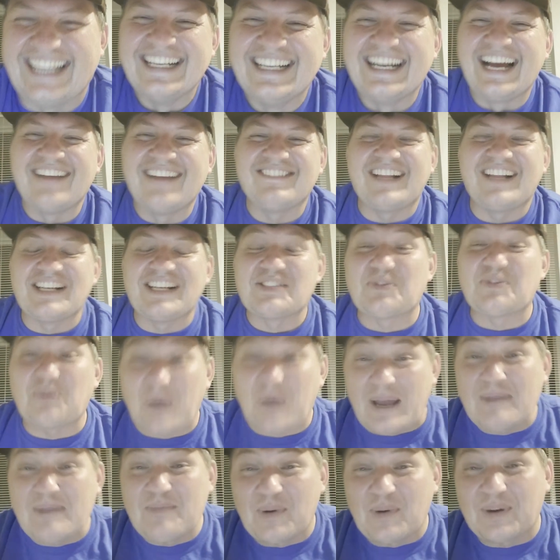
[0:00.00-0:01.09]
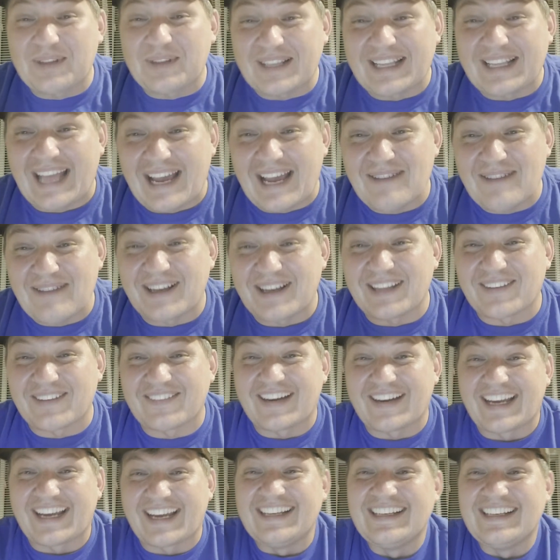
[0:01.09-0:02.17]
I've lost way more than that, by the
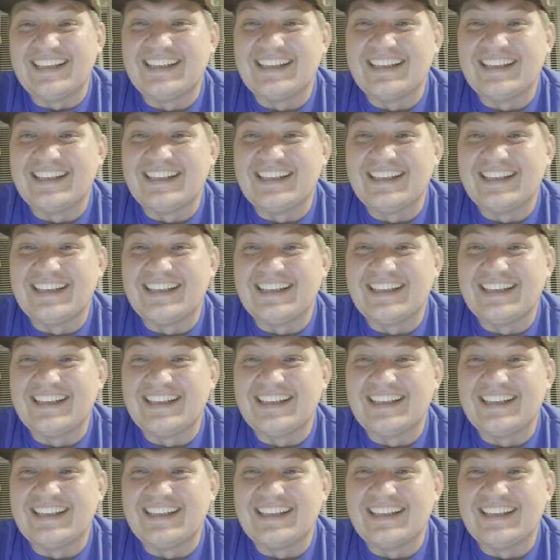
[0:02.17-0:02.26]
way.